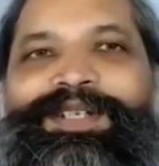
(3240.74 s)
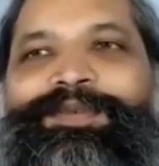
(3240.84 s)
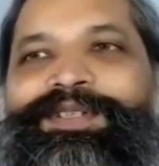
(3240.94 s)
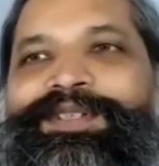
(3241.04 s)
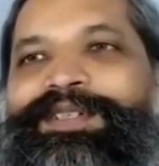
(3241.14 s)

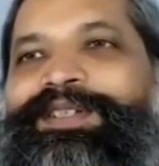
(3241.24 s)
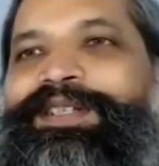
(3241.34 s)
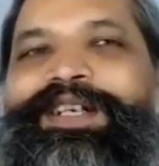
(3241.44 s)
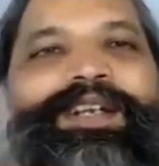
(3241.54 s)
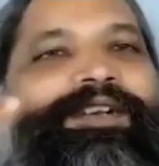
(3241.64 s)
out:
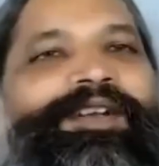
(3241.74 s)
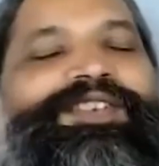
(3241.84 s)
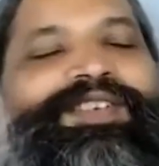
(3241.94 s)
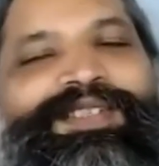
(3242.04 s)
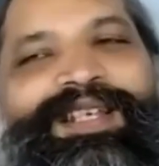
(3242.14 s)

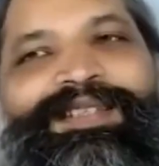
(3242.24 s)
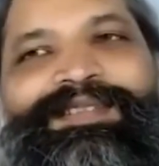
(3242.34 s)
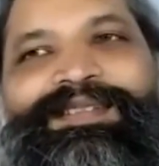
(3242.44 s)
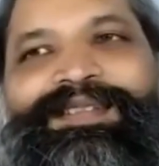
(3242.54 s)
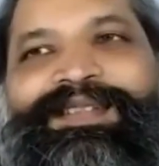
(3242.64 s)

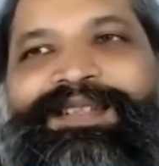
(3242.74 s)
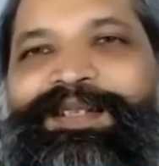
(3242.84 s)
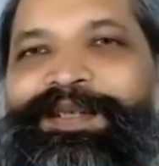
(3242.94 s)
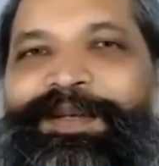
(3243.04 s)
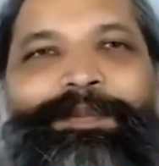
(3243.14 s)
consciousness,
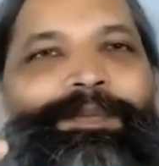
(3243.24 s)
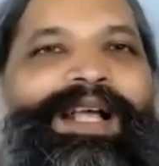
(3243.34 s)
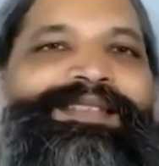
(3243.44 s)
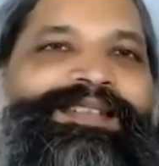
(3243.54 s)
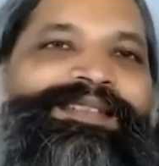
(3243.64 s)

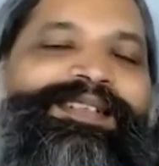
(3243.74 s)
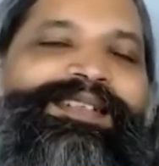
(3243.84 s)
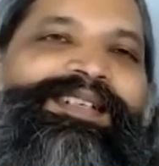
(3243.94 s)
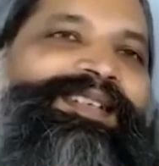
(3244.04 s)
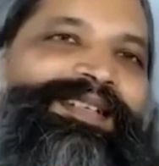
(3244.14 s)

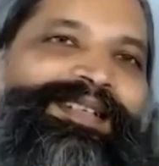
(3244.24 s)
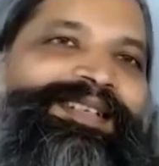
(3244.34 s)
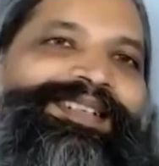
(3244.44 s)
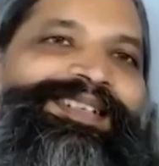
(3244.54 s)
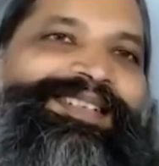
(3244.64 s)
plasticity,
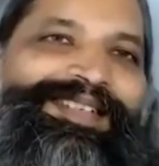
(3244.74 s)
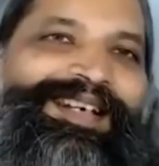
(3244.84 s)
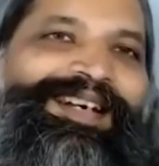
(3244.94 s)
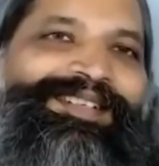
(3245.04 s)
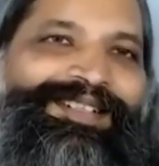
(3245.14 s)

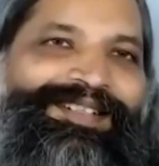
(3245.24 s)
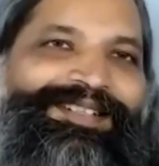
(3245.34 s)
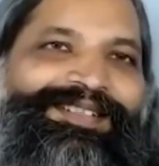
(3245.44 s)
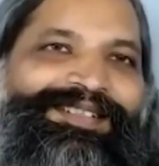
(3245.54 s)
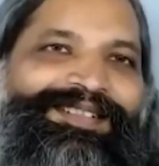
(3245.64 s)
surrender.
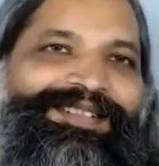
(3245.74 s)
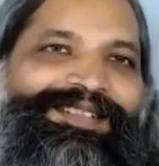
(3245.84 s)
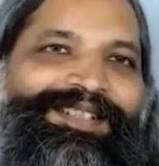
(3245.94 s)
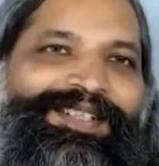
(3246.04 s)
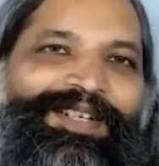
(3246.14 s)

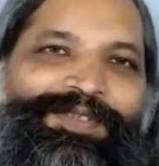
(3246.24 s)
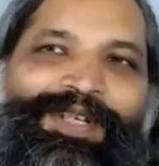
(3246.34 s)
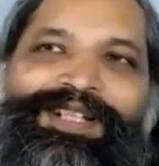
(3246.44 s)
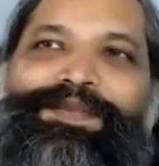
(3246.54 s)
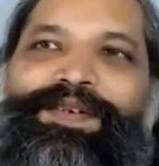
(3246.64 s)
So
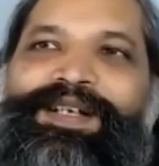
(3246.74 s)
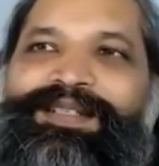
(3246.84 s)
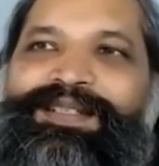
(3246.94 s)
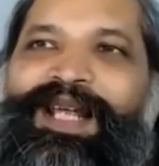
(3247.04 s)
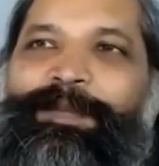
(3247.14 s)
in the first
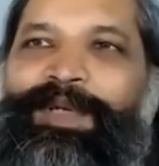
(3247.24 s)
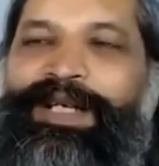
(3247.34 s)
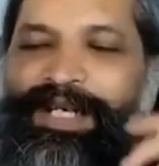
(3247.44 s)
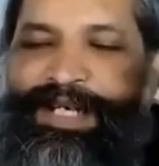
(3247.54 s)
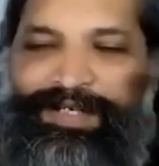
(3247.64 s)
step,
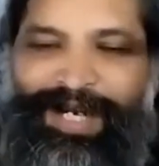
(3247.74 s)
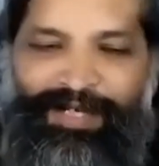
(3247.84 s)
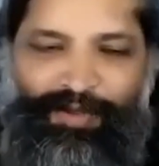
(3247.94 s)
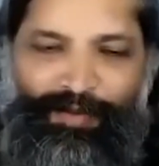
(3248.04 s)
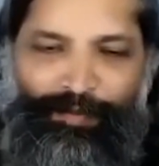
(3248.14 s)
try
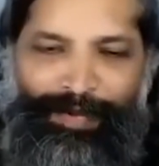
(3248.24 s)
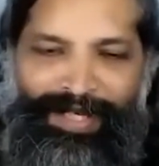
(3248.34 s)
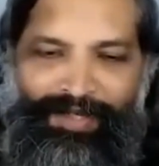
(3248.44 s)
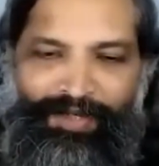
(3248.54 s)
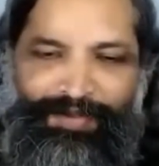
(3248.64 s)
to
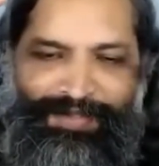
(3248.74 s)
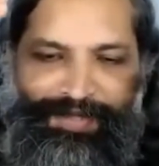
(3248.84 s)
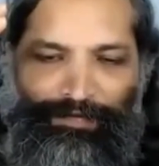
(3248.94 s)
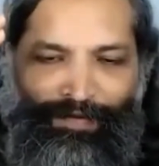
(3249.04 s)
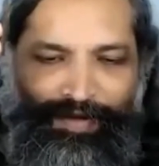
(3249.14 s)
make
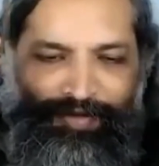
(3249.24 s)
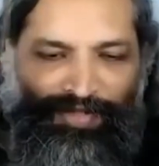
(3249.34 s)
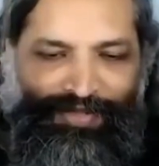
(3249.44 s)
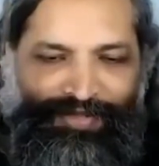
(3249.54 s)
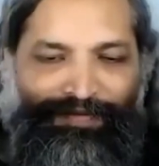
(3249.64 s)
yourself
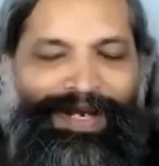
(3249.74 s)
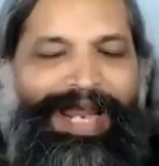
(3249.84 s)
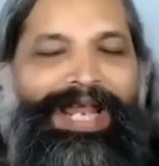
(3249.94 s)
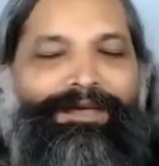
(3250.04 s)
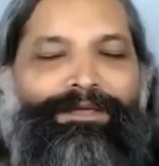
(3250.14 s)
conscious of
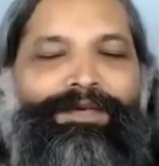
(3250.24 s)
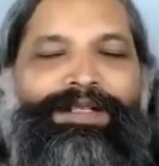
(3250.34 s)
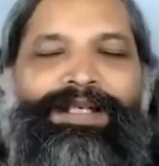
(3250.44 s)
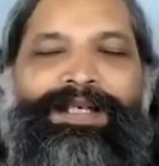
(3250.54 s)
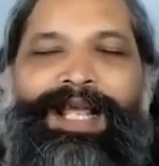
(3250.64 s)

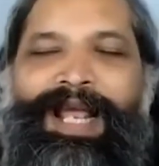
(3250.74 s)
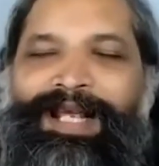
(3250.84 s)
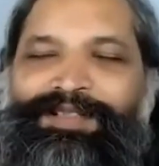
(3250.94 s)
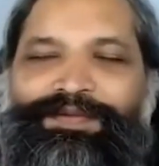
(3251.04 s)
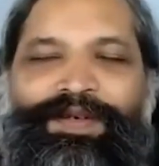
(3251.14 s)
everything
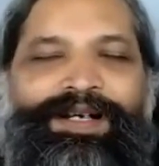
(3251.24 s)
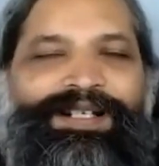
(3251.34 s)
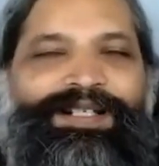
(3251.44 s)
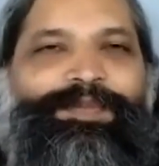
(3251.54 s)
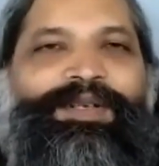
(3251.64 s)
as far
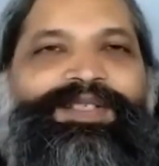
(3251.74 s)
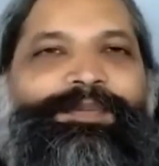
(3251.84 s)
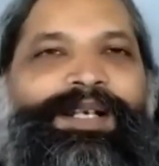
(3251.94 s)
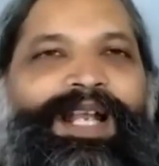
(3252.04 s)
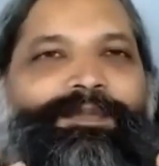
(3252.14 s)
as
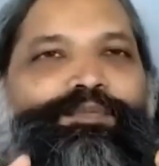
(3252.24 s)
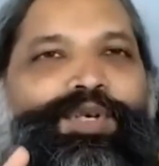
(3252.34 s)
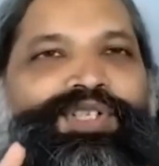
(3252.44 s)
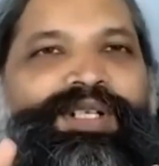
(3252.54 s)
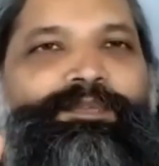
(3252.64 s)
possible and
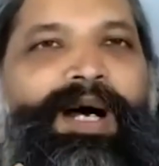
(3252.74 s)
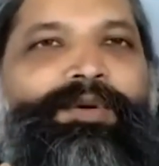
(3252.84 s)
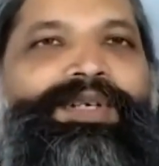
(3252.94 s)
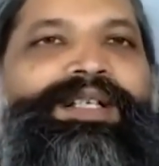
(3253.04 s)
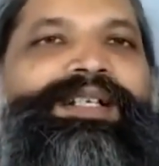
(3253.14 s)
push the
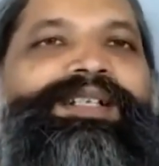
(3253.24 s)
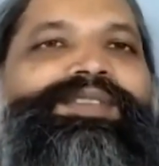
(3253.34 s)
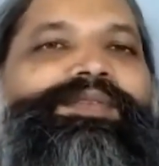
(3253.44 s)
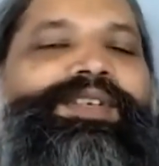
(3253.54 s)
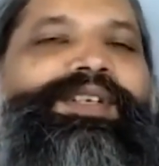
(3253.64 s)
boundaries
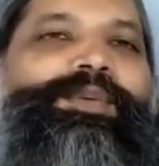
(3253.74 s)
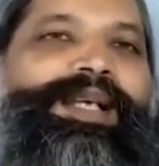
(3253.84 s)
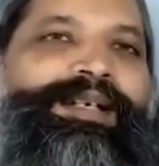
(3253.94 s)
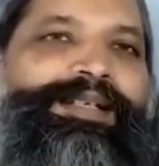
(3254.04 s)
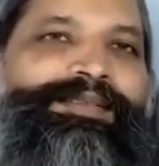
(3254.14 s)
of your
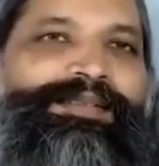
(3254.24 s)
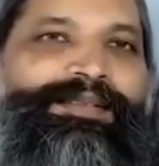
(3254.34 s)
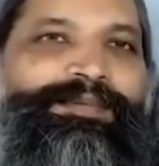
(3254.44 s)
awareness.